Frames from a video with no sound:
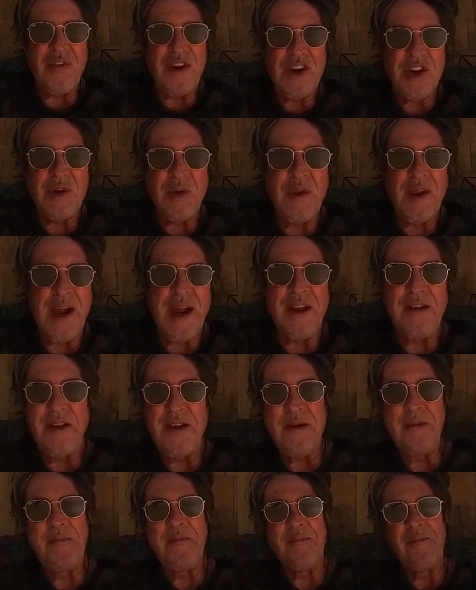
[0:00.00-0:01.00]
fish on the end.
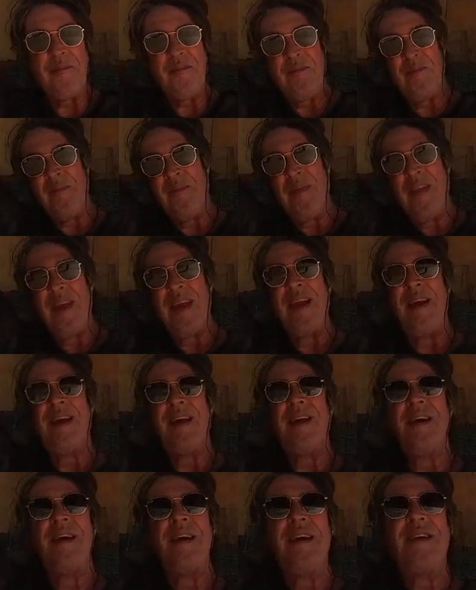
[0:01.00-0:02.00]

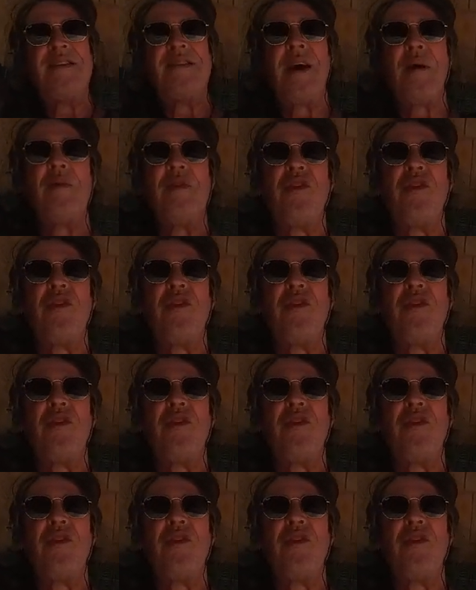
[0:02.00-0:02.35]
So I